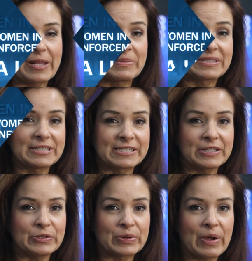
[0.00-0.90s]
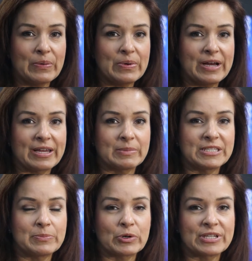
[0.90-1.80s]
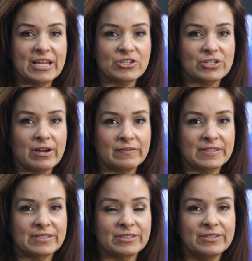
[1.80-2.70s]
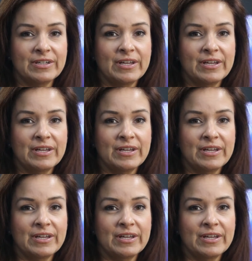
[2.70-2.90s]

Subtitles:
name is Liza Lugo. I am a deportation officer